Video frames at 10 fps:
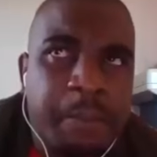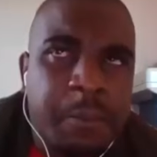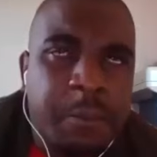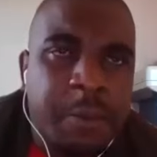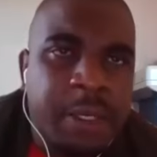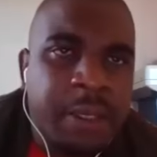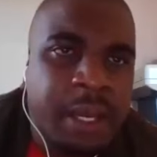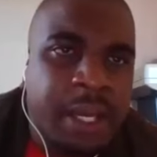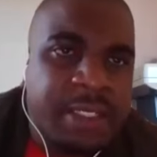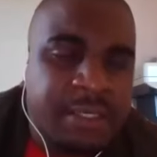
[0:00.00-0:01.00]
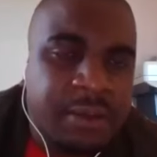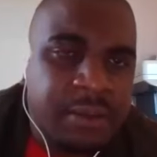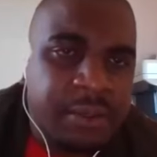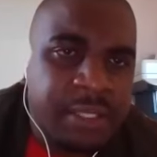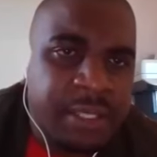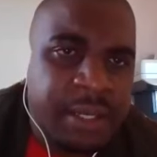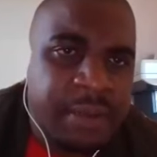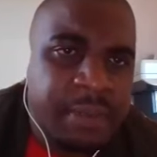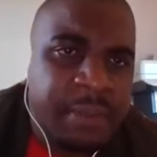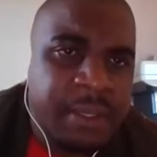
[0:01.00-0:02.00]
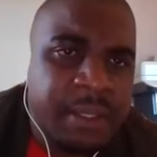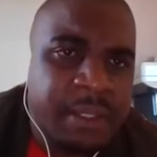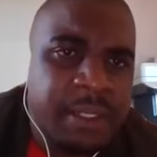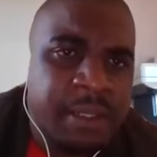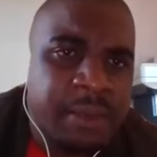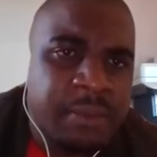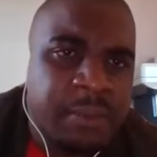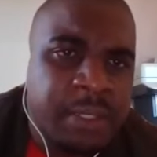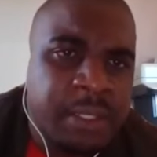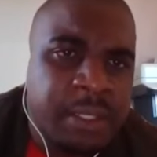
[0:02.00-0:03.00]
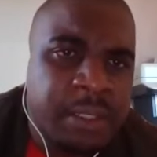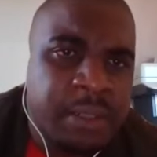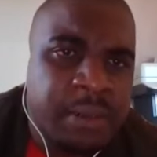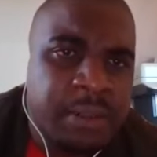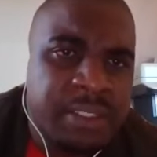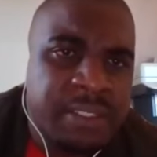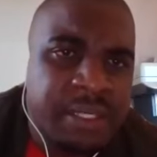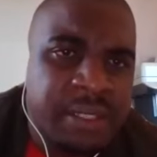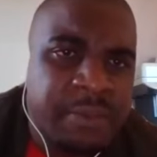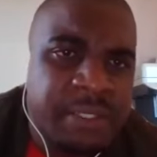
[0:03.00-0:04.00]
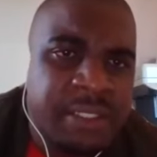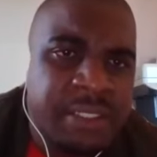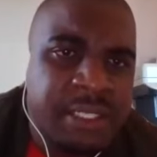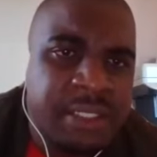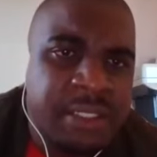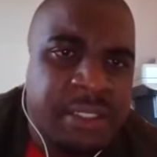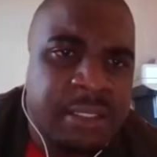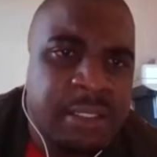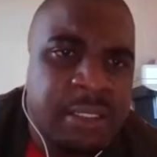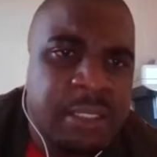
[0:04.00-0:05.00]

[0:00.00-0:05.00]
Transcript: we are still on the campaign and we still maintain it.